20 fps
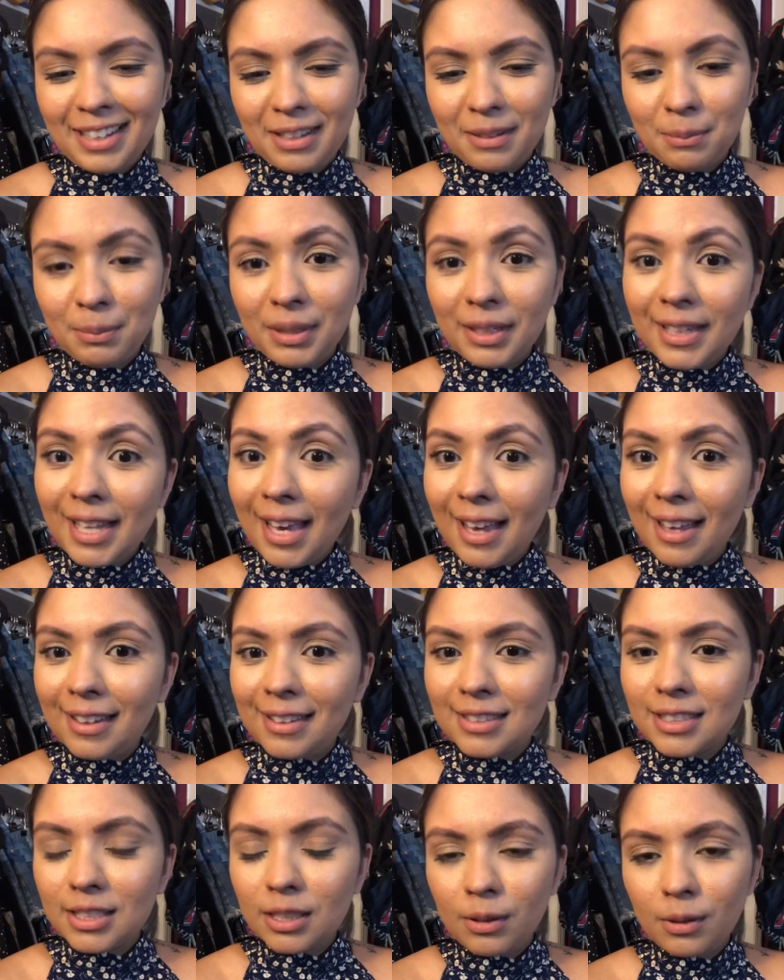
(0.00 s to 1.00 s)
But yeah,
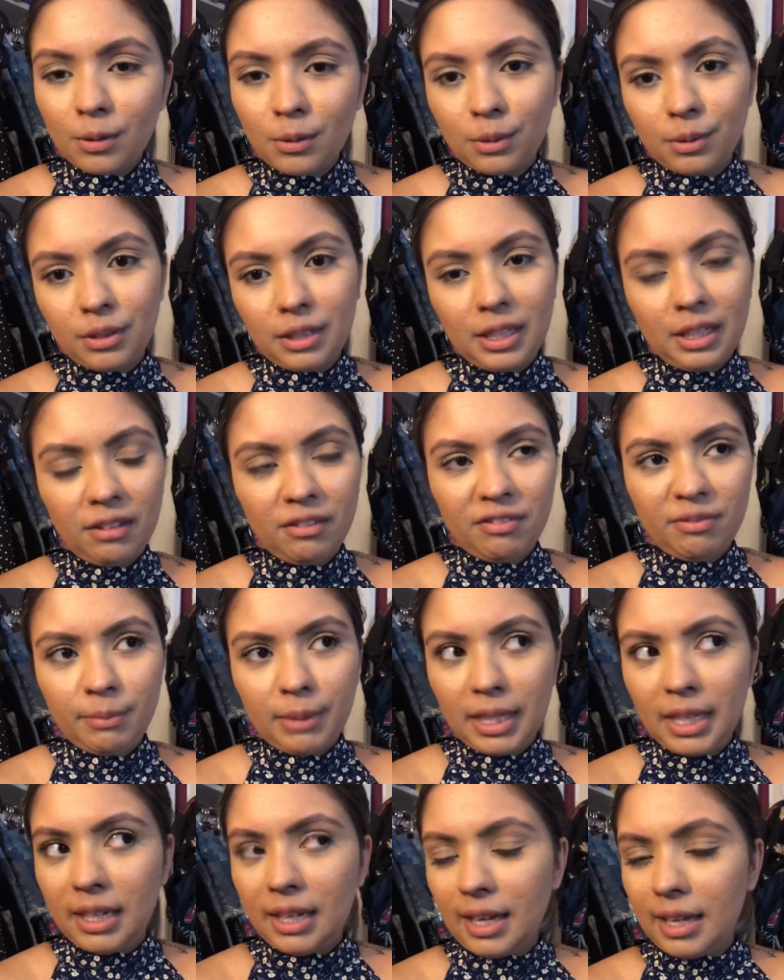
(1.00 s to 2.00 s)
so leave
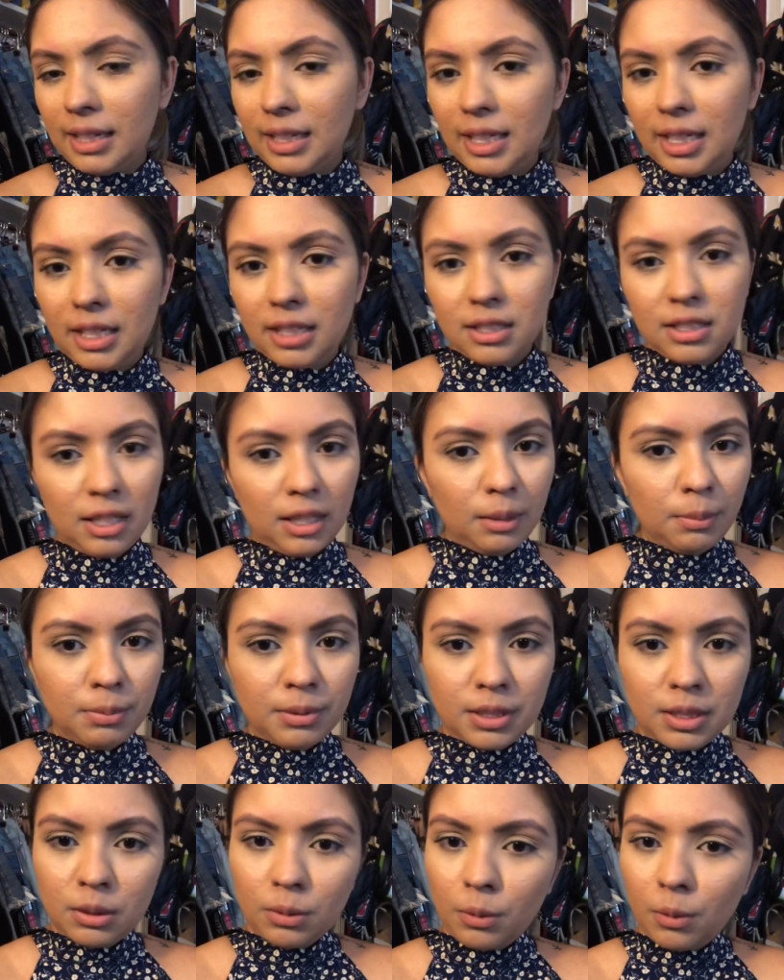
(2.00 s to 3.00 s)
me any
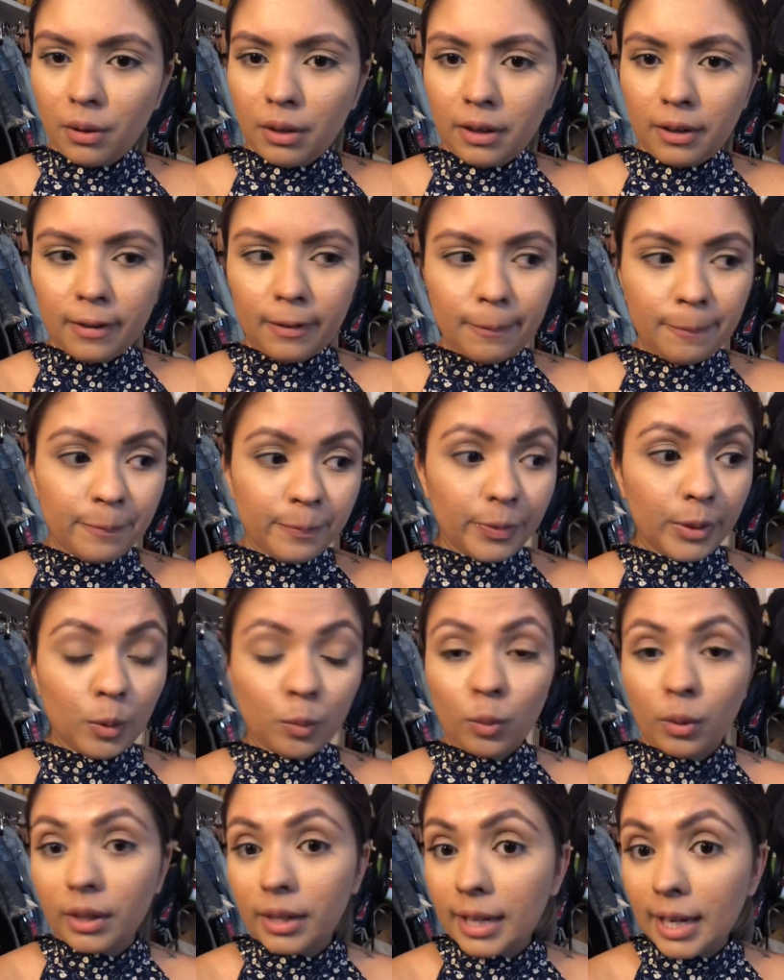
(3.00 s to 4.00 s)
tips or
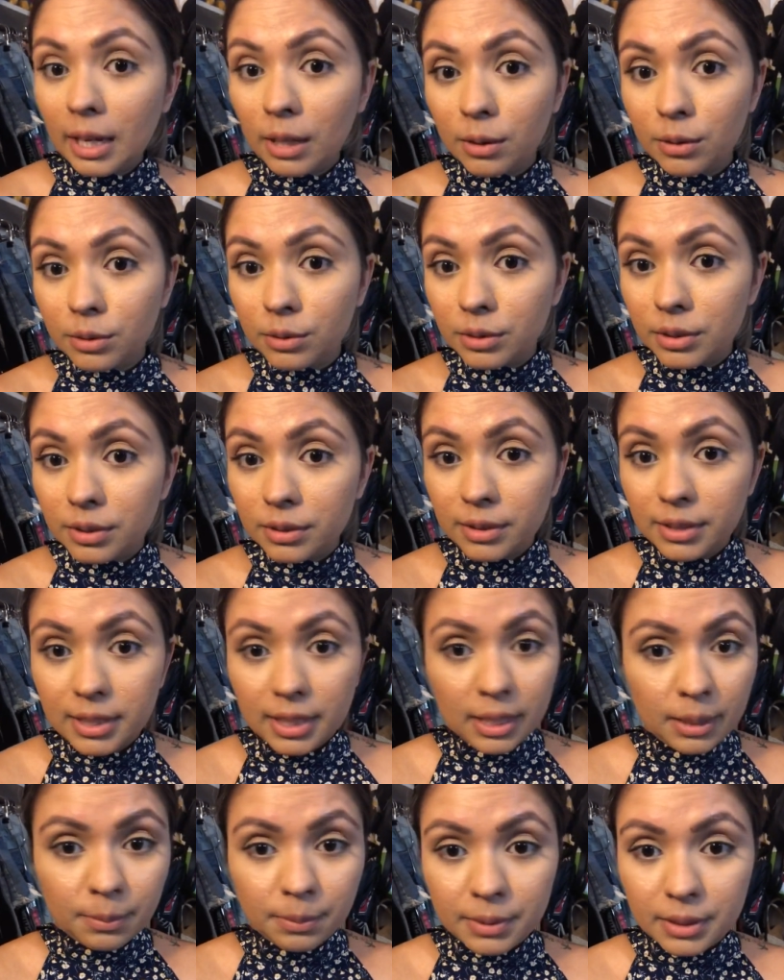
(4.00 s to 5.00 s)
workout
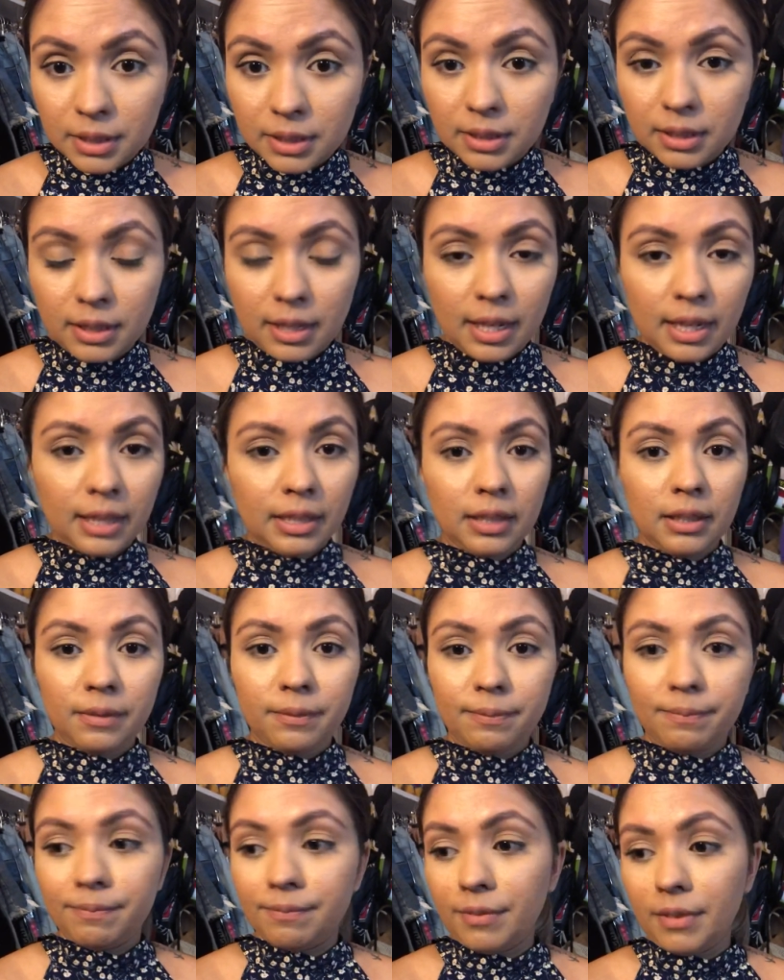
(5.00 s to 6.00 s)
tips,
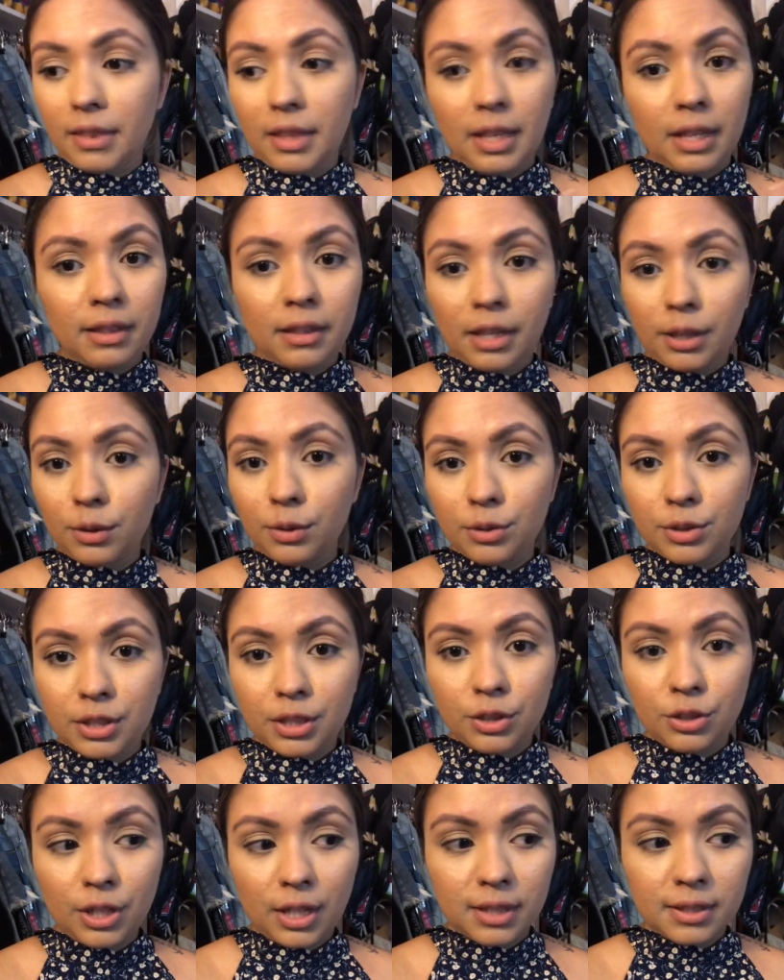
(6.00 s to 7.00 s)
anything that you
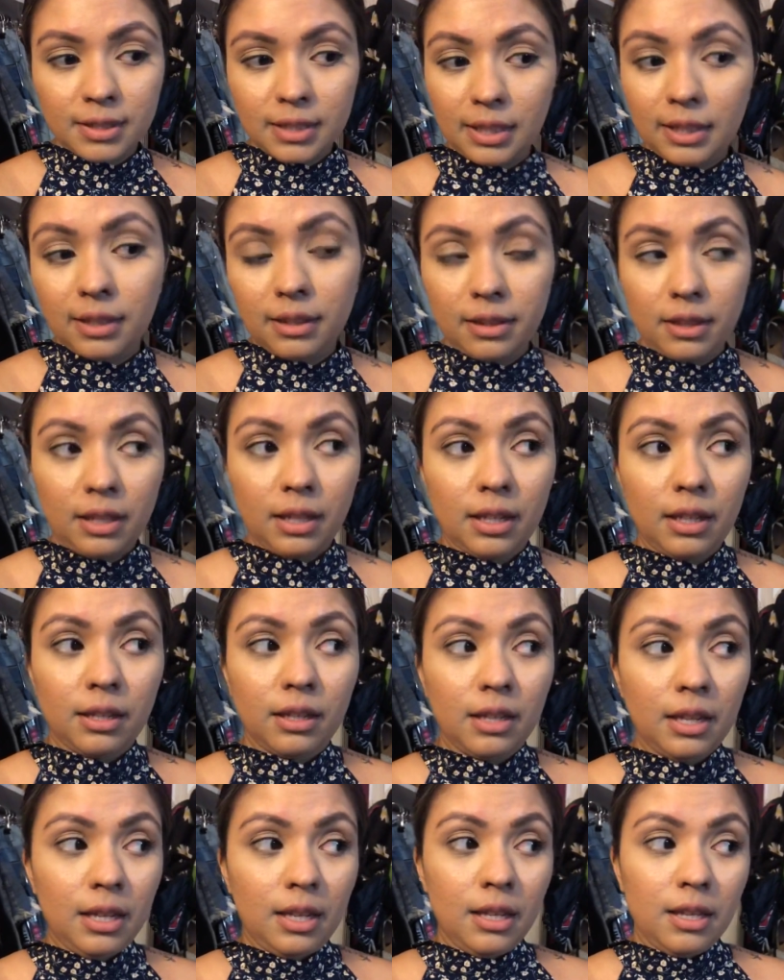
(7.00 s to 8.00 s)
suggest, anything
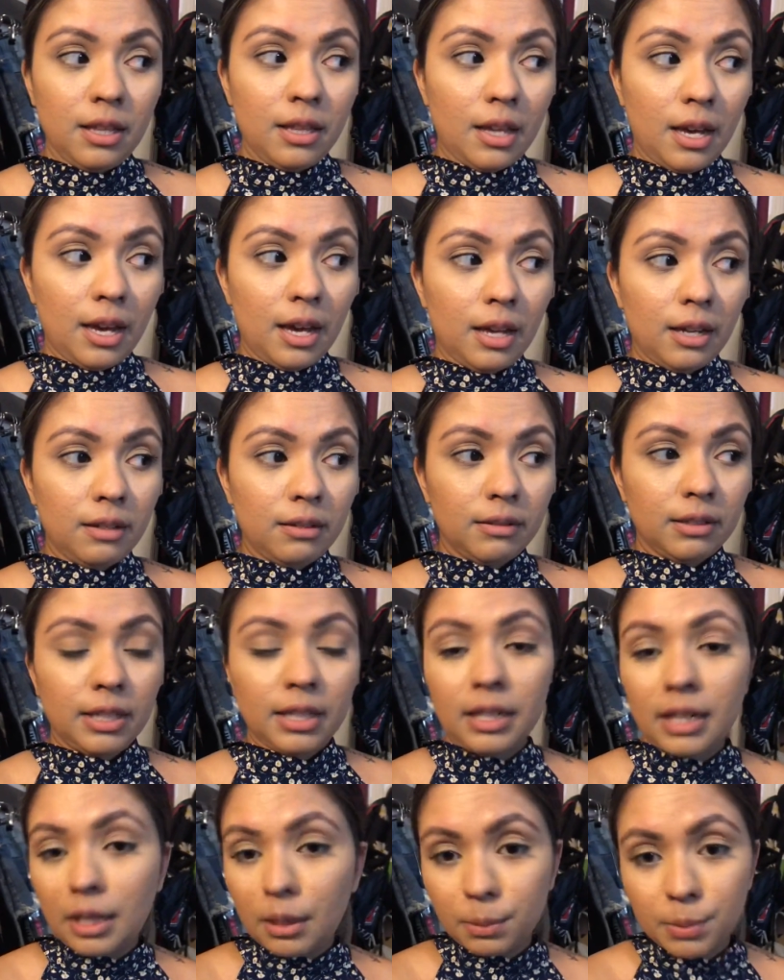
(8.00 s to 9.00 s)
that
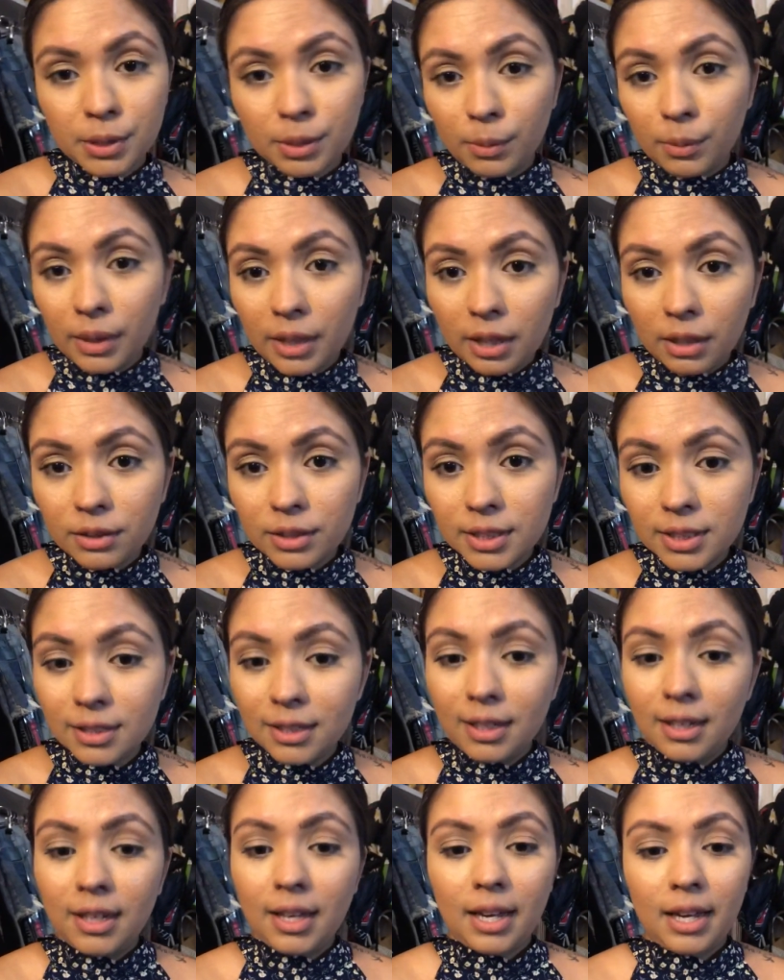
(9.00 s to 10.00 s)
can help someone else.
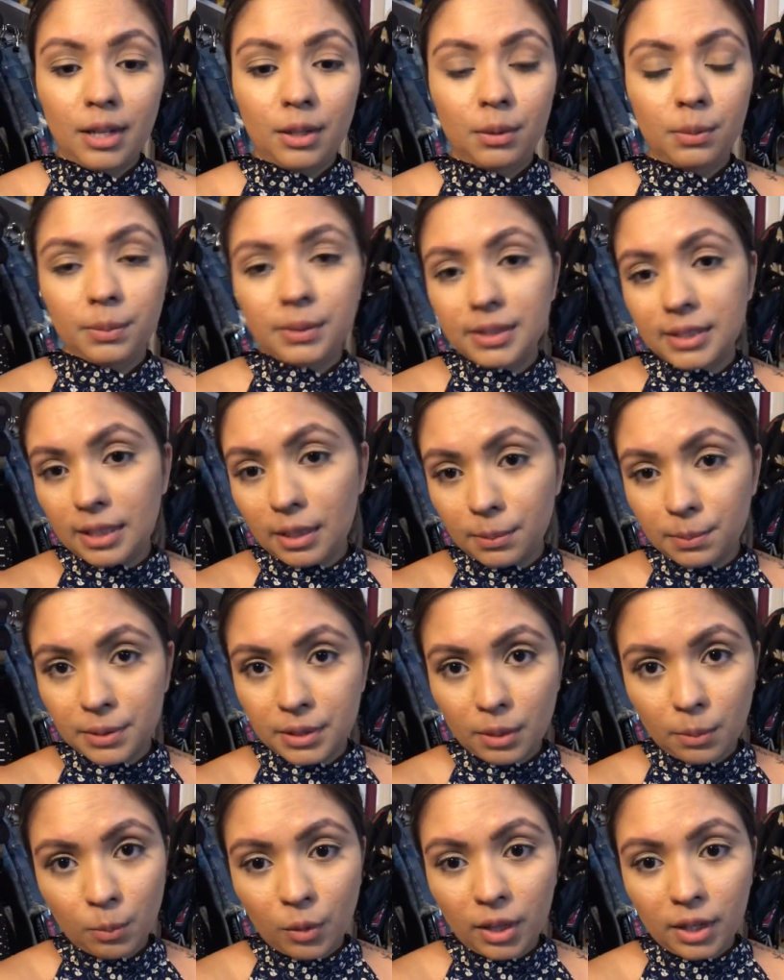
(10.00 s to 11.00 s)
I hope this helps
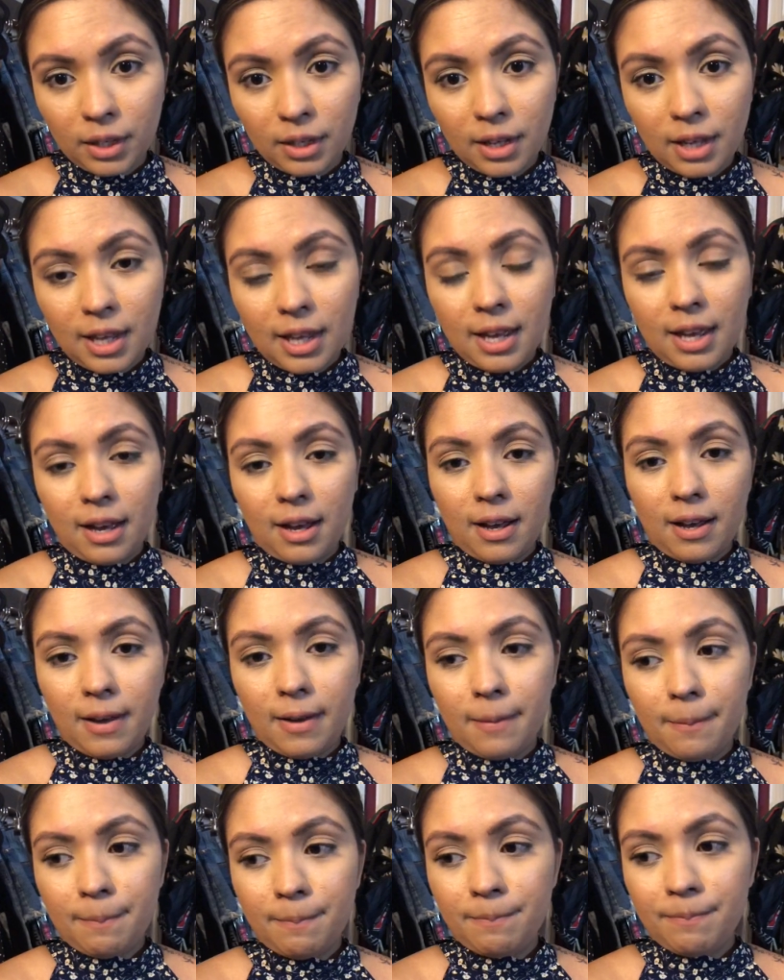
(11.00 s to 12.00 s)
someone.
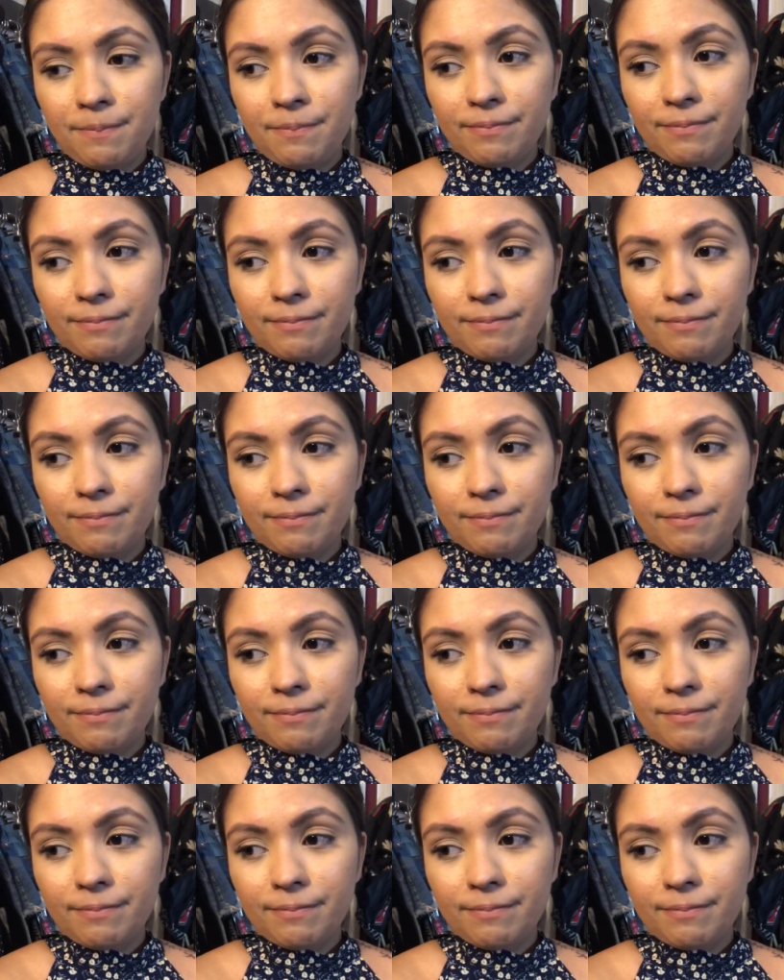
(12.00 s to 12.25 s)
And